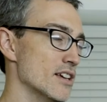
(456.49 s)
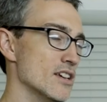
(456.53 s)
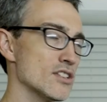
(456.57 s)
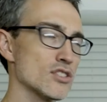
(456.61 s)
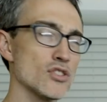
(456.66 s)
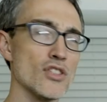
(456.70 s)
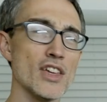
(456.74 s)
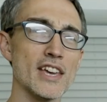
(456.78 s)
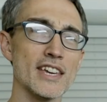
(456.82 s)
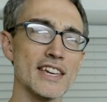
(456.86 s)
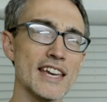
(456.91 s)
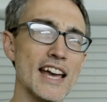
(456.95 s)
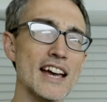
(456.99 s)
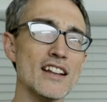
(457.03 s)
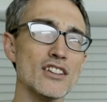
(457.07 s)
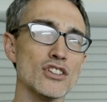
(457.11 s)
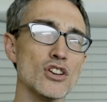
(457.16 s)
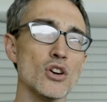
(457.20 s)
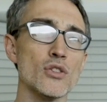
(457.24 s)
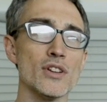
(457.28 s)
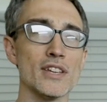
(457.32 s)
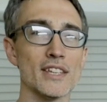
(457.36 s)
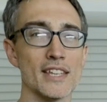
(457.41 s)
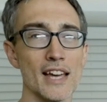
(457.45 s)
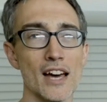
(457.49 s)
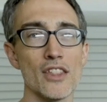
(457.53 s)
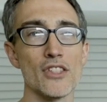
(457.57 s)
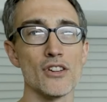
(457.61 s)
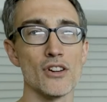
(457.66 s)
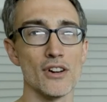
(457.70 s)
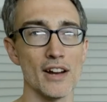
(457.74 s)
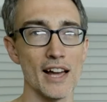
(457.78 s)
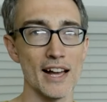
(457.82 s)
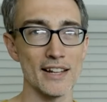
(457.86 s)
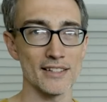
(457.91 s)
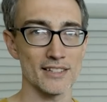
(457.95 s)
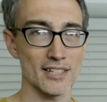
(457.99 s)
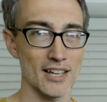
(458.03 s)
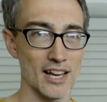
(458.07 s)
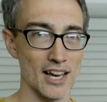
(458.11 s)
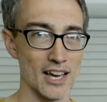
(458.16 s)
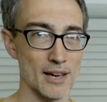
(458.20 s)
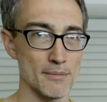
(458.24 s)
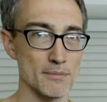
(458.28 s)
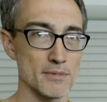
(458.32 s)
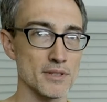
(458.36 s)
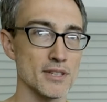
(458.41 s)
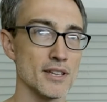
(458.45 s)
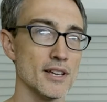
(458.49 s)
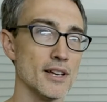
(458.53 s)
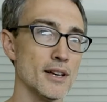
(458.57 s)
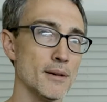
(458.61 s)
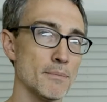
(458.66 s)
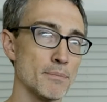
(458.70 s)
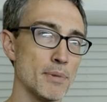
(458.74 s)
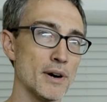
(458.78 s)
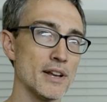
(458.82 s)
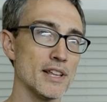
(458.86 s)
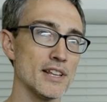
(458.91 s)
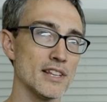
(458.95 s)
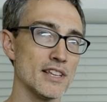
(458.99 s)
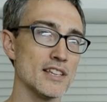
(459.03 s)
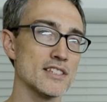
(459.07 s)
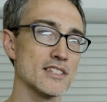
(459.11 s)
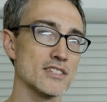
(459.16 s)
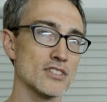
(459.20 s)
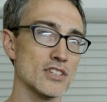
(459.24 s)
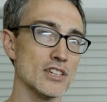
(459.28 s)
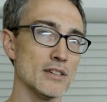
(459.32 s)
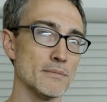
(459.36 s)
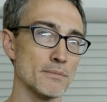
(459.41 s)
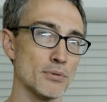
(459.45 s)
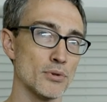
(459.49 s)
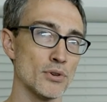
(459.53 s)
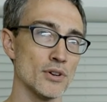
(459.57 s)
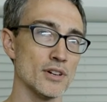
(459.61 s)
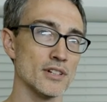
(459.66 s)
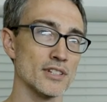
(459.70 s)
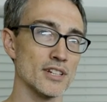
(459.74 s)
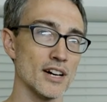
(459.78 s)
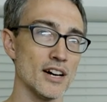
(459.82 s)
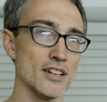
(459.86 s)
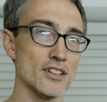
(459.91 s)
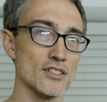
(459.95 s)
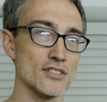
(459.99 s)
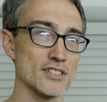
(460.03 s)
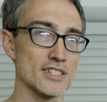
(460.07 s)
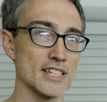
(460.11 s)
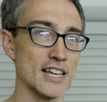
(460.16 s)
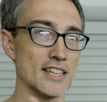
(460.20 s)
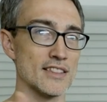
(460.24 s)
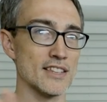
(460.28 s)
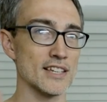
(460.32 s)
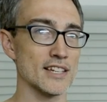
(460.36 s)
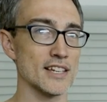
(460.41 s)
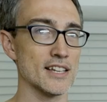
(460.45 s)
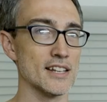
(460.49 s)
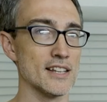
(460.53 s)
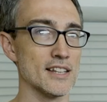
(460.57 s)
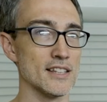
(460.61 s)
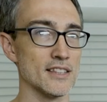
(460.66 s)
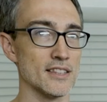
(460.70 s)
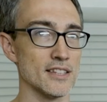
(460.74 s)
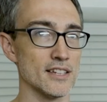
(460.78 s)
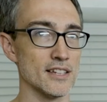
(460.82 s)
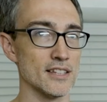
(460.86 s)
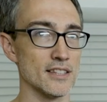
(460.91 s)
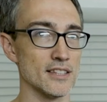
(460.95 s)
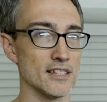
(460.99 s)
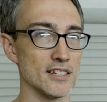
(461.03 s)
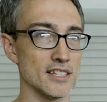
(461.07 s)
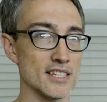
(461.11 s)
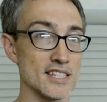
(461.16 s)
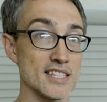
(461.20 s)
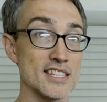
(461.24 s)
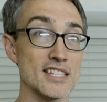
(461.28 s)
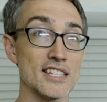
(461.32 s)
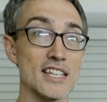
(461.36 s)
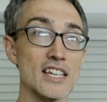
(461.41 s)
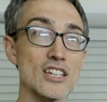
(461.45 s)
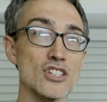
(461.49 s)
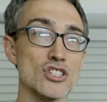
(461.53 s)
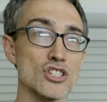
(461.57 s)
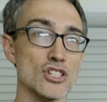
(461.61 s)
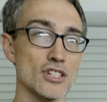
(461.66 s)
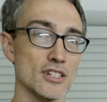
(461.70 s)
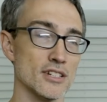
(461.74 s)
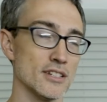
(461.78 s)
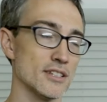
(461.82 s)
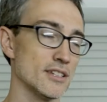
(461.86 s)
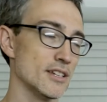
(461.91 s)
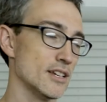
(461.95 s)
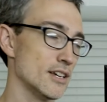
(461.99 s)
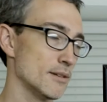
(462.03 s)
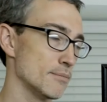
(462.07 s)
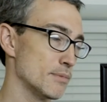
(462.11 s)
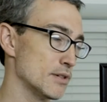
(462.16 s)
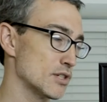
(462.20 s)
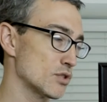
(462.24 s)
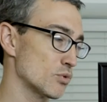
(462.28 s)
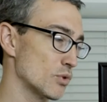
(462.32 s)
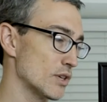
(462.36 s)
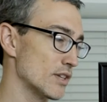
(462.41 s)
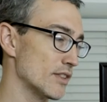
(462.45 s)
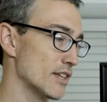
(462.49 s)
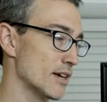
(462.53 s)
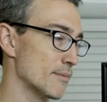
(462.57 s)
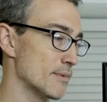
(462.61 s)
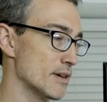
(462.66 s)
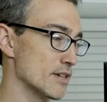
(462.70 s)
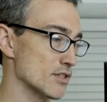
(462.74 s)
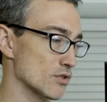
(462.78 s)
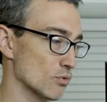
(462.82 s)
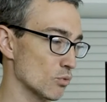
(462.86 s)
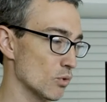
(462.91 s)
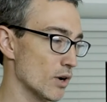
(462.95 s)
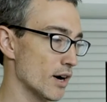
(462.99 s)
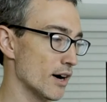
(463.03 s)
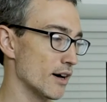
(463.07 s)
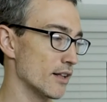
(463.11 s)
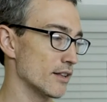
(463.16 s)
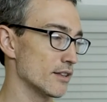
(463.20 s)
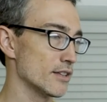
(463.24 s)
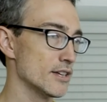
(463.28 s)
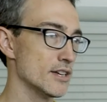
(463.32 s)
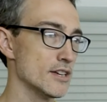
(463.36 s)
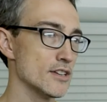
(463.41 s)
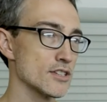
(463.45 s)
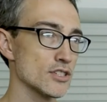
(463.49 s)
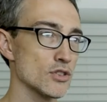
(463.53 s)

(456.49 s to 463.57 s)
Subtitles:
So they can go together at times, but it is important to understand the distinction between them as well.